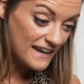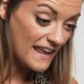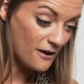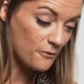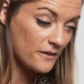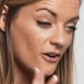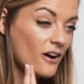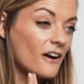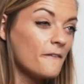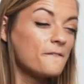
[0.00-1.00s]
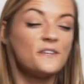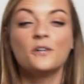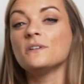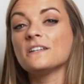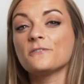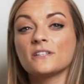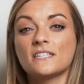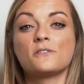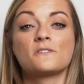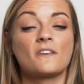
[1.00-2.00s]
Now, there are a few
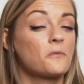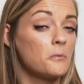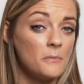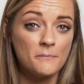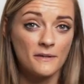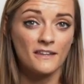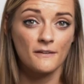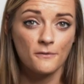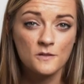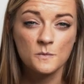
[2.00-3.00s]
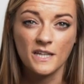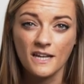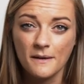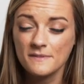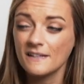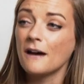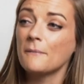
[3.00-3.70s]
different tiers of commitment levels when it comes to